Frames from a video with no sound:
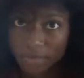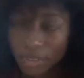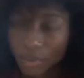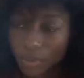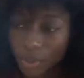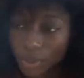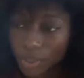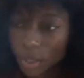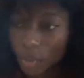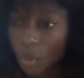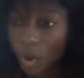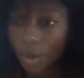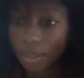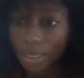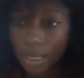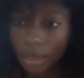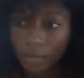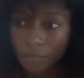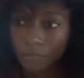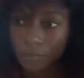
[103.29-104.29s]
Someone can walk
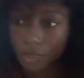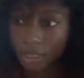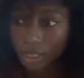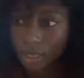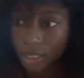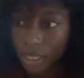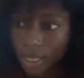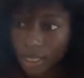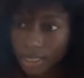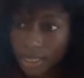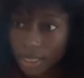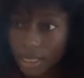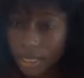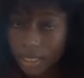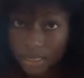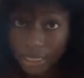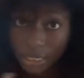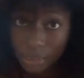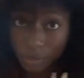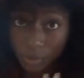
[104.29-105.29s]
out feeling like
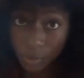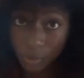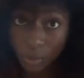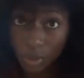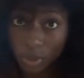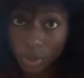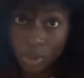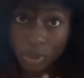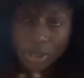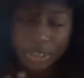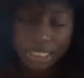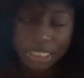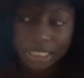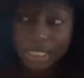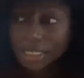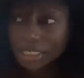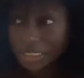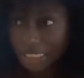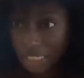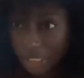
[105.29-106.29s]
they don't want to
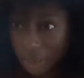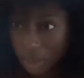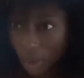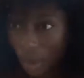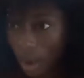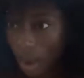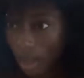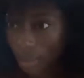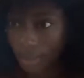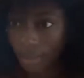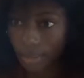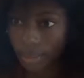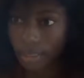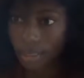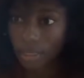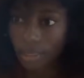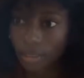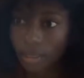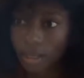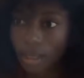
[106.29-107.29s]
continue on and
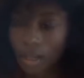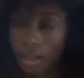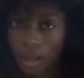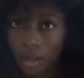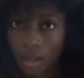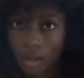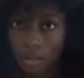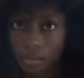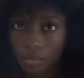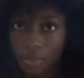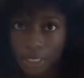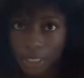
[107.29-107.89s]
then um,